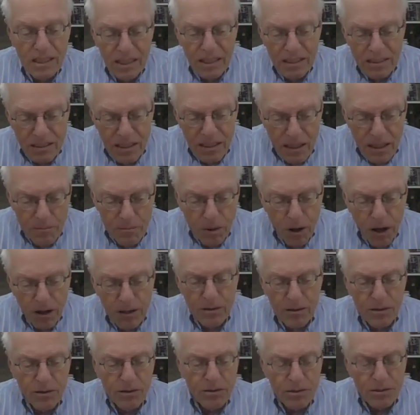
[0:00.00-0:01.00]
these
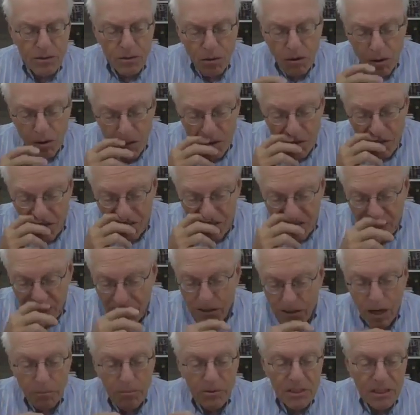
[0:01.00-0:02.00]
partners or
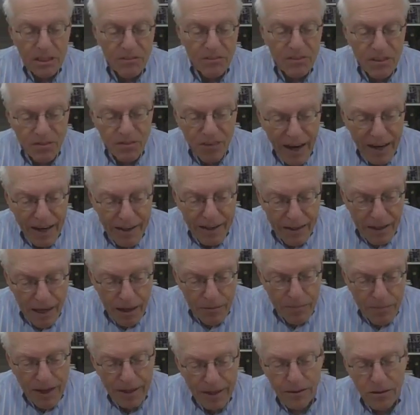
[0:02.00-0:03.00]
sharecroppers have divided
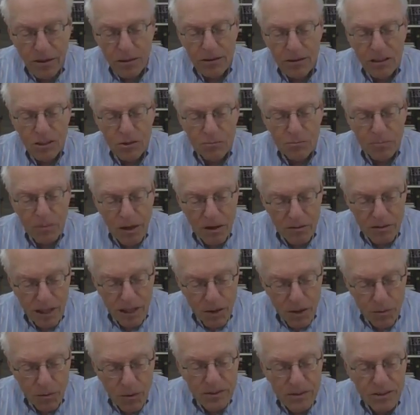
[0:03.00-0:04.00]
up, in
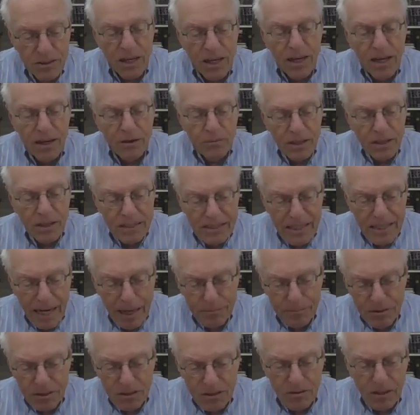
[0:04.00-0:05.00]
other words, when it
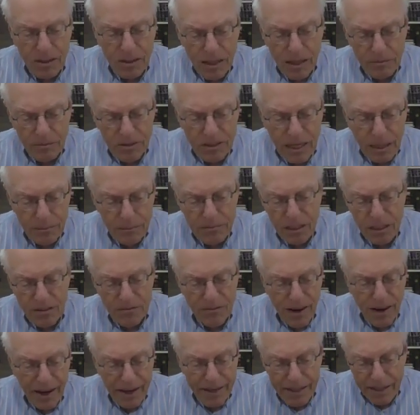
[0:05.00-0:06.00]
comes time to
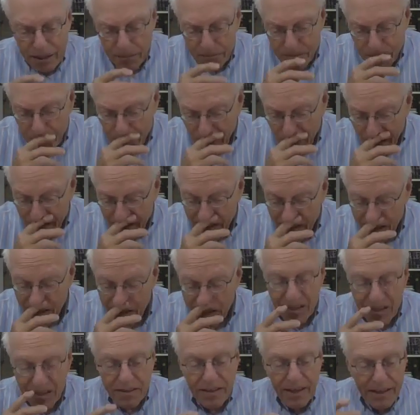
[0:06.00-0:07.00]
dividing up the
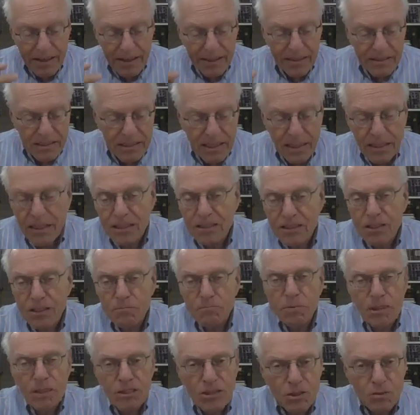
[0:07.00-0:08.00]
money, then he could say,
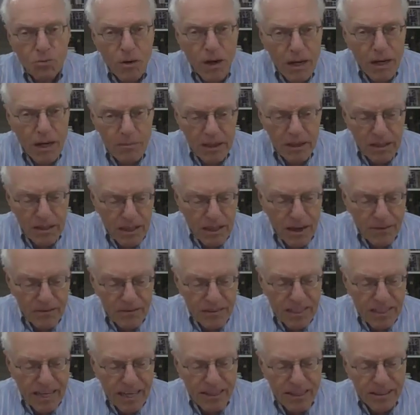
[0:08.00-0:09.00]
listen, please swear to me you
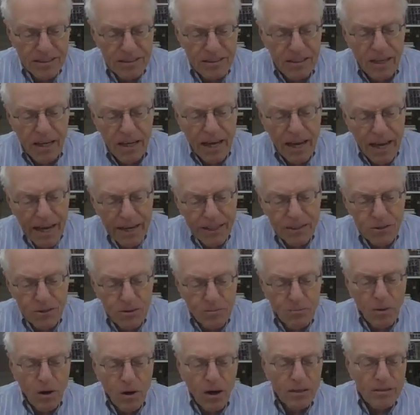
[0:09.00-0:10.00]
haven't taken
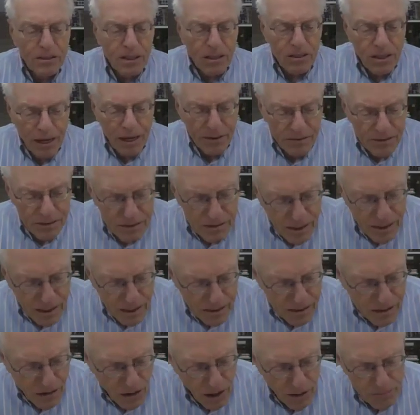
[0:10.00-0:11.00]
extra part, that you haven't
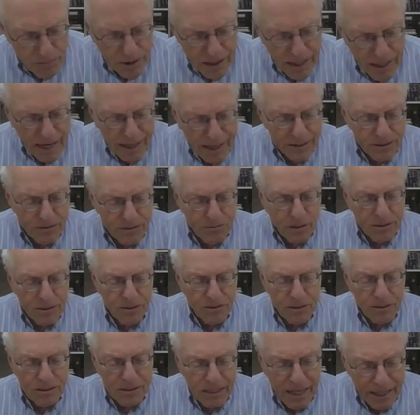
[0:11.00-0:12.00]
gone beyond
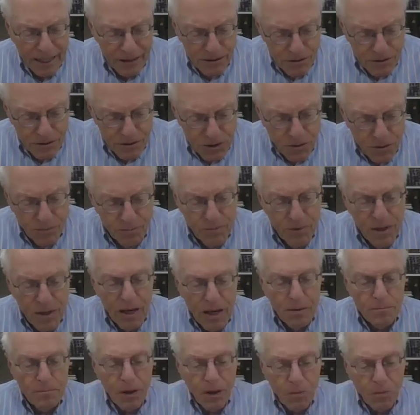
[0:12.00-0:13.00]
what you're entitled to.
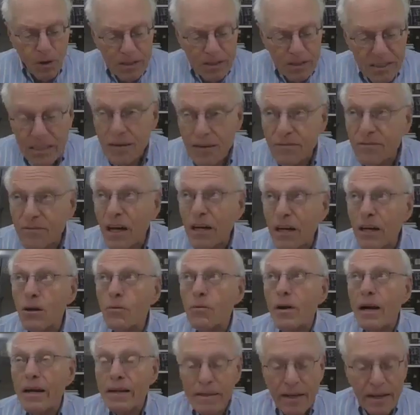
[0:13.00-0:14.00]
But once they've done it
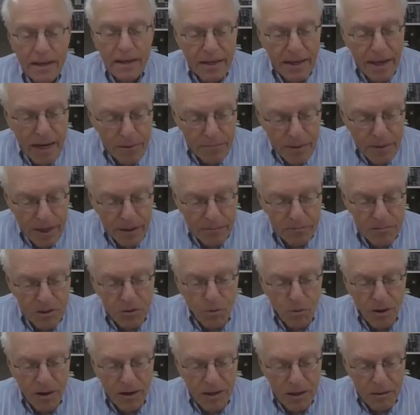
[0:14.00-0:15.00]
already, then he can't make him
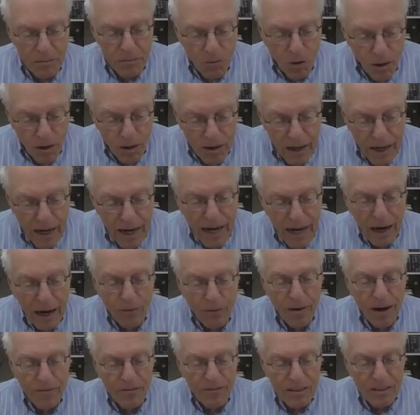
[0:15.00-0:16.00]
swear anymore.
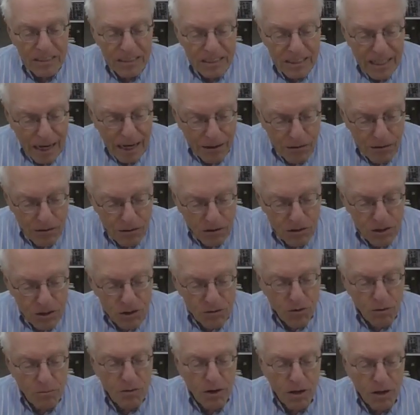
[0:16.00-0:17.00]
However,
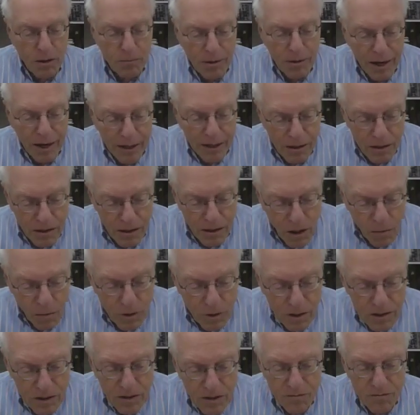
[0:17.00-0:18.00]

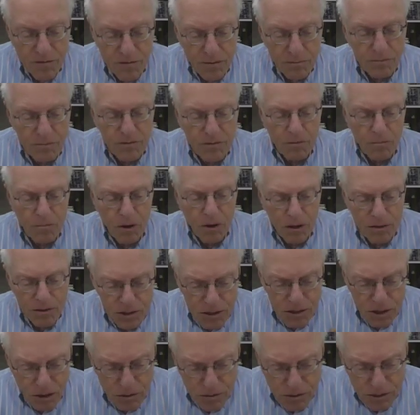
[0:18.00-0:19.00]
we learned from Gemara
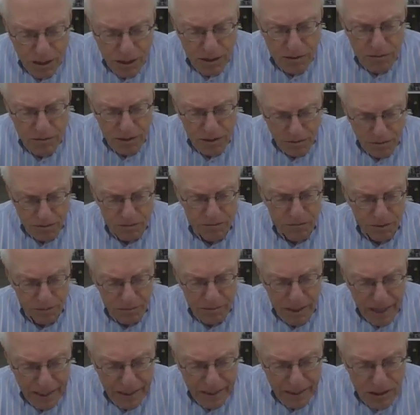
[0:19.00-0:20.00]
and Sota,
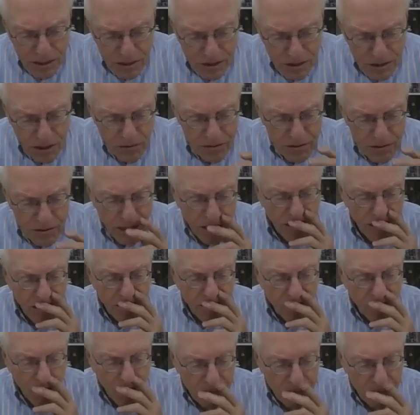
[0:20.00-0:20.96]
from the case of Sota,